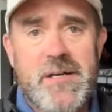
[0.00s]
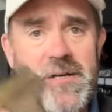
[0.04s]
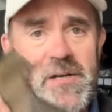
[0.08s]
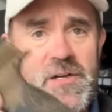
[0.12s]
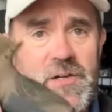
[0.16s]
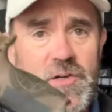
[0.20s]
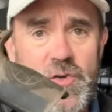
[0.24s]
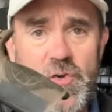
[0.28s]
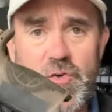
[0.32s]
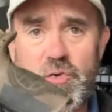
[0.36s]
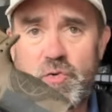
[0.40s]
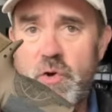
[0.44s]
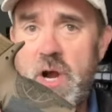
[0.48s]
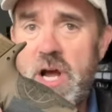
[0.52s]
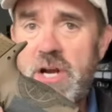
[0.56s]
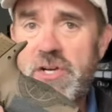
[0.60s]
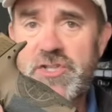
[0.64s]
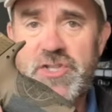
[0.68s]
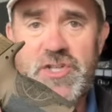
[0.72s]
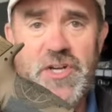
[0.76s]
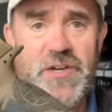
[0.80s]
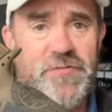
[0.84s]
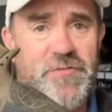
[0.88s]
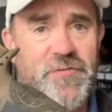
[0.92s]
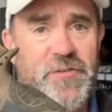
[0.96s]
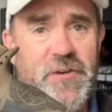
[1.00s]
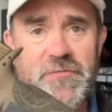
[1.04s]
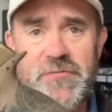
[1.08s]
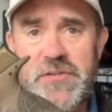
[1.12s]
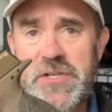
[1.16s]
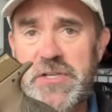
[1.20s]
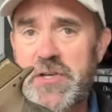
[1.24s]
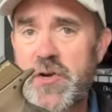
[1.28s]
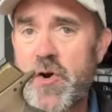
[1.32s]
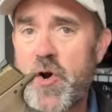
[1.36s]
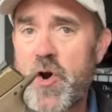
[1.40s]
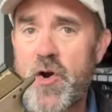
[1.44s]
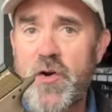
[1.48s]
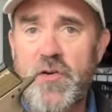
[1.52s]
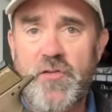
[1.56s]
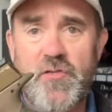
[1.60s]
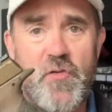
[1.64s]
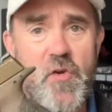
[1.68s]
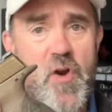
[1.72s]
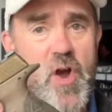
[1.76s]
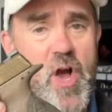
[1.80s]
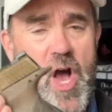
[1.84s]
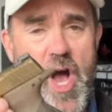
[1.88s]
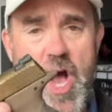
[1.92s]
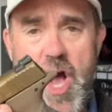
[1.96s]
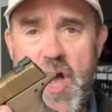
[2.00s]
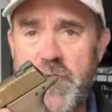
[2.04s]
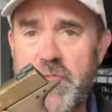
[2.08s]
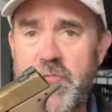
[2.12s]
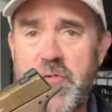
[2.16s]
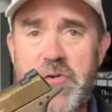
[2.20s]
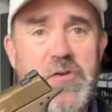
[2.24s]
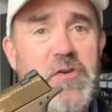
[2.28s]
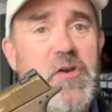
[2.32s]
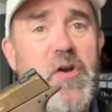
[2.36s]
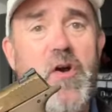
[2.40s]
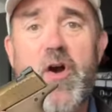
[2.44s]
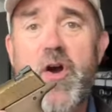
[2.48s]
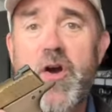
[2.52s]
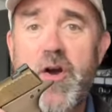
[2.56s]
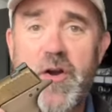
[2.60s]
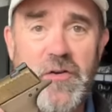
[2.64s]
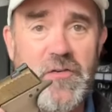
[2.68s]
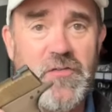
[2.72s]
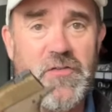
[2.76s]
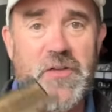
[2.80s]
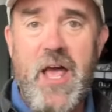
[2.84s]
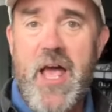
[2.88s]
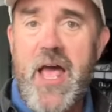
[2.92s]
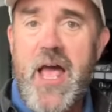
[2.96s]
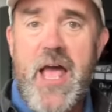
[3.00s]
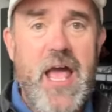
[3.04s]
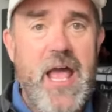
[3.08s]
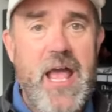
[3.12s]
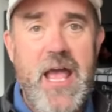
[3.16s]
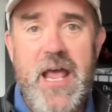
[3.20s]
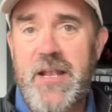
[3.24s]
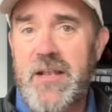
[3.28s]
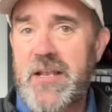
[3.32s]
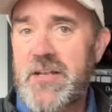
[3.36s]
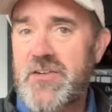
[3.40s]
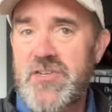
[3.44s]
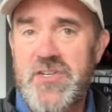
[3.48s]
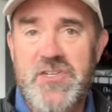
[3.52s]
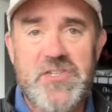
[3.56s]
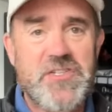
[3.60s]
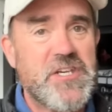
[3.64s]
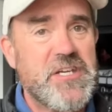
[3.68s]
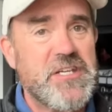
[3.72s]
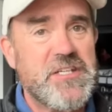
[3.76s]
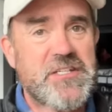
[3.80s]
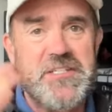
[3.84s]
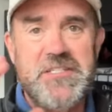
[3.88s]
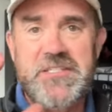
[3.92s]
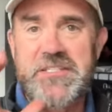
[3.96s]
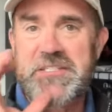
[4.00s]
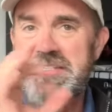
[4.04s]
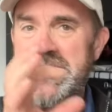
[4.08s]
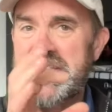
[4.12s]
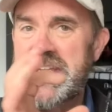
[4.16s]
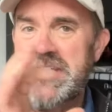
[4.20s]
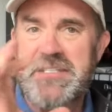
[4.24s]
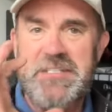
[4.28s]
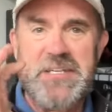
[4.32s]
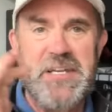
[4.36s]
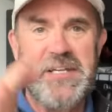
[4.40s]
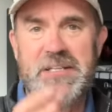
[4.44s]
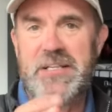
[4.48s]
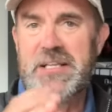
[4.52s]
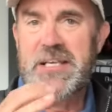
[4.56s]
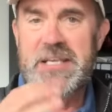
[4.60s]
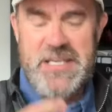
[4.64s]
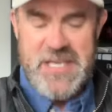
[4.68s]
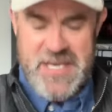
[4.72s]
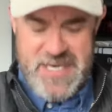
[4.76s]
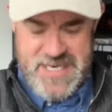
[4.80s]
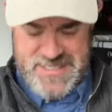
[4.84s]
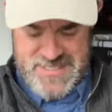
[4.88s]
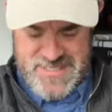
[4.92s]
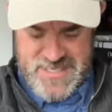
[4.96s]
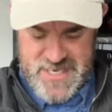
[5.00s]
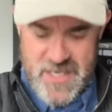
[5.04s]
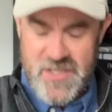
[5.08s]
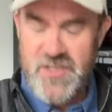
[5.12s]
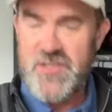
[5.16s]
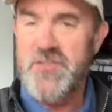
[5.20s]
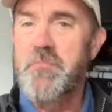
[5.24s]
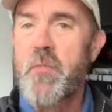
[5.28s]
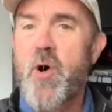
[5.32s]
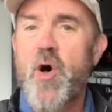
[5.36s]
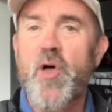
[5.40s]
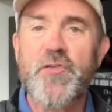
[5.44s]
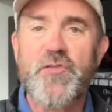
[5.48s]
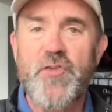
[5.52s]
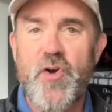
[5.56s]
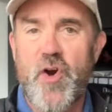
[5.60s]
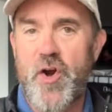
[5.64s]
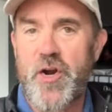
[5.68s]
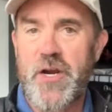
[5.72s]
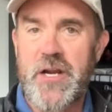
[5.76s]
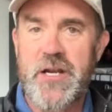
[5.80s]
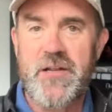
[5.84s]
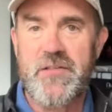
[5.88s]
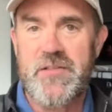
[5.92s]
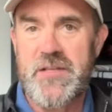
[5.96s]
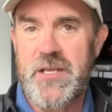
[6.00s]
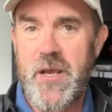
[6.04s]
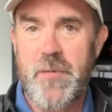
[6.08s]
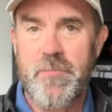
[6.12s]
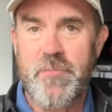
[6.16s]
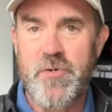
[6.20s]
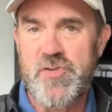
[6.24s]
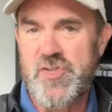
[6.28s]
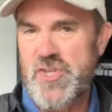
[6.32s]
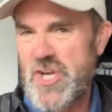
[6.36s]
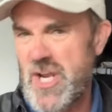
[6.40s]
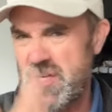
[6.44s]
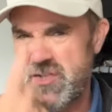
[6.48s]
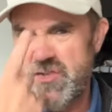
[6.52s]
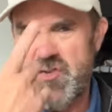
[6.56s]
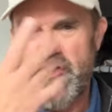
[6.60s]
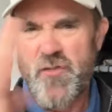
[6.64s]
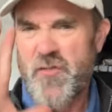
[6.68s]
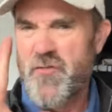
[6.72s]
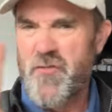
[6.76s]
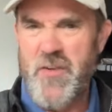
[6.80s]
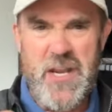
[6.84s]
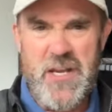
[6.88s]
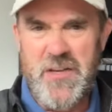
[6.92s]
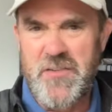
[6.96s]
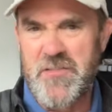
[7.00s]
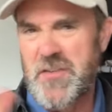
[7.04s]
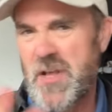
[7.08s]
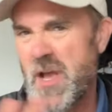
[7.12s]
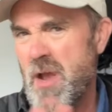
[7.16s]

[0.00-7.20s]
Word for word: crush at fifty yards or one hundred yards and just consistently hit a small target in the upper chest or face.